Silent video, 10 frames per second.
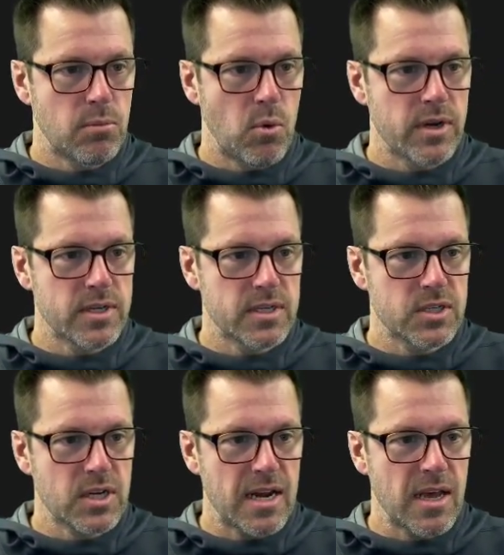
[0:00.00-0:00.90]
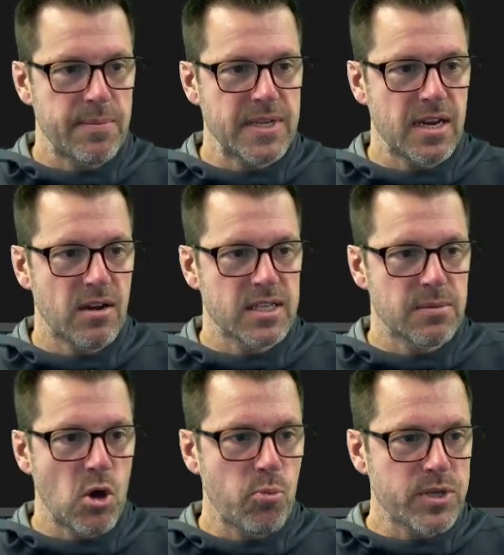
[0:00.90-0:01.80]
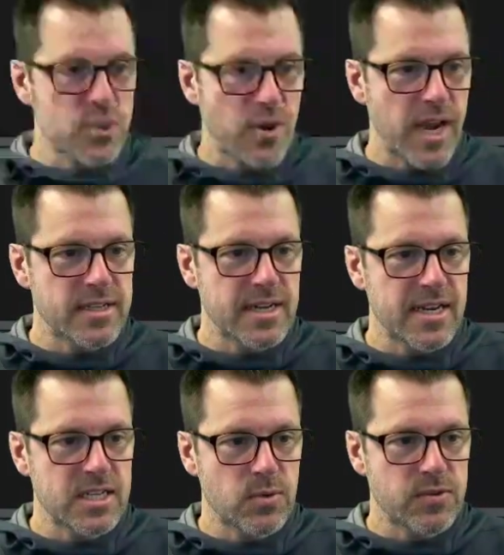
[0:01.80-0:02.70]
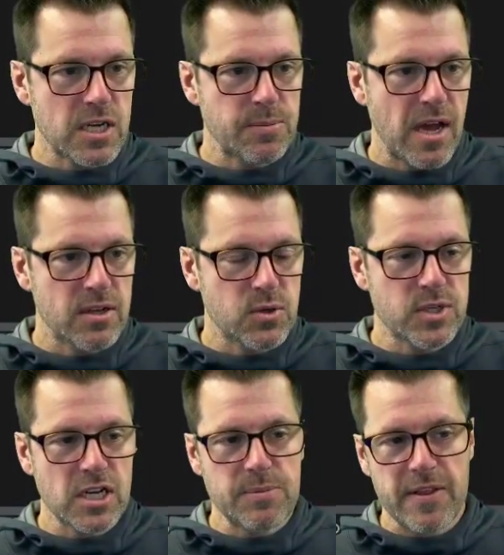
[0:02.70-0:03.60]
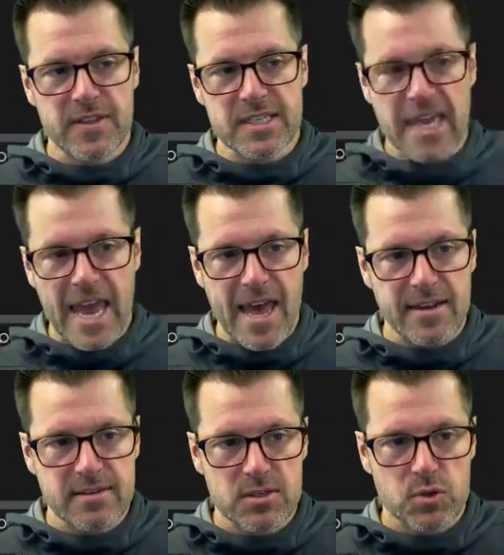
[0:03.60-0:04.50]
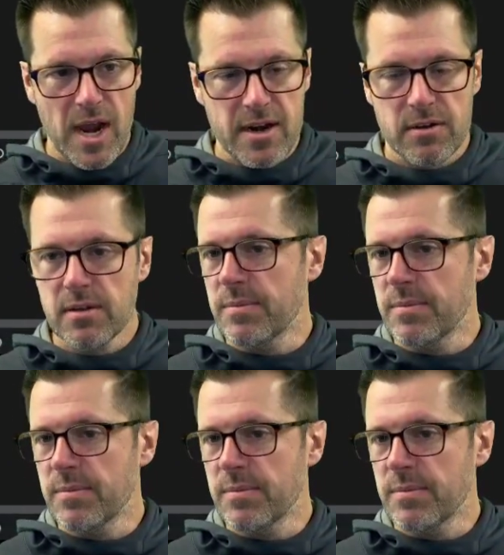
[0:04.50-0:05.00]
board to just kind of update on some open trades and ideas we've talked about. So we talked about this CAT straddle.